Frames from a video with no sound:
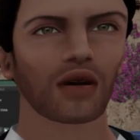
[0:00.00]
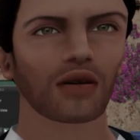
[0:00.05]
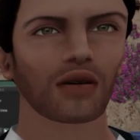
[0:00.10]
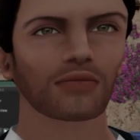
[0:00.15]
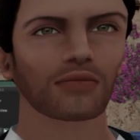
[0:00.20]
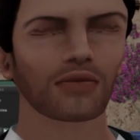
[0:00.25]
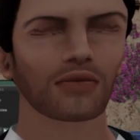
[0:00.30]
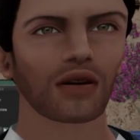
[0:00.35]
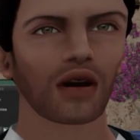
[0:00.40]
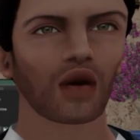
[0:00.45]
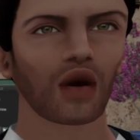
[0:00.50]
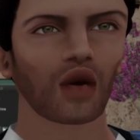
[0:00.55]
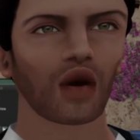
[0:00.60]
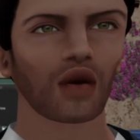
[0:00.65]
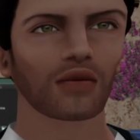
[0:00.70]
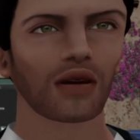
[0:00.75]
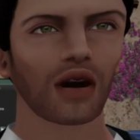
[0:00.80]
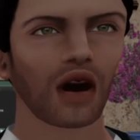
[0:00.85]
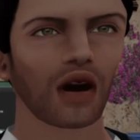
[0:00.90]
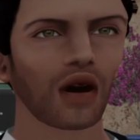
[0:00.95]
it
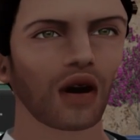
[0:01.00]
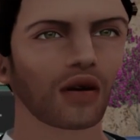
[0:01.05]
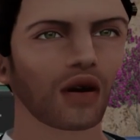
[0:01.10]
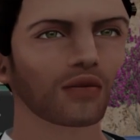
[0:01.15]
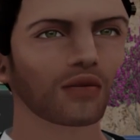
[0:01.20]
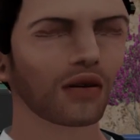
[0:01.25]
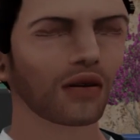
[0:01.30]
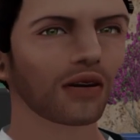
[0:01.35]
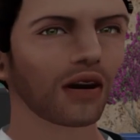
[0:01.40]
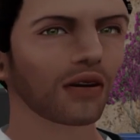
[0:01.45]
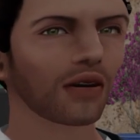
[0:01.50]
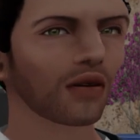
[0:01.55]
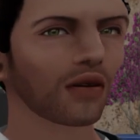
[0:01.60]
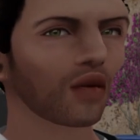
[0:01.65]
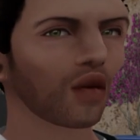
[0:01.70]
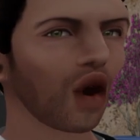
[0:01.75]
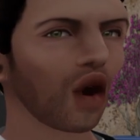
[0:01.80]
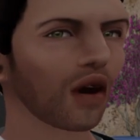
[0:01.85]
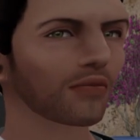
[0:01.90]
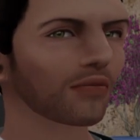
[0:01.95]
makes all these
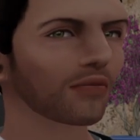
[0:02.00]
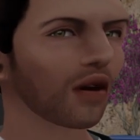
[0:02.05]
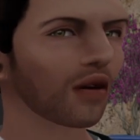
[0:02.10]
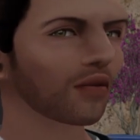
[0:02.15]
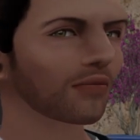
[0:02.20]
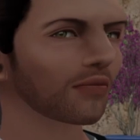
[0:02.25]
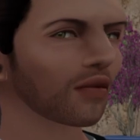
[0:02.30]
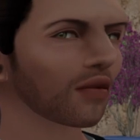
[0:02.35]
connections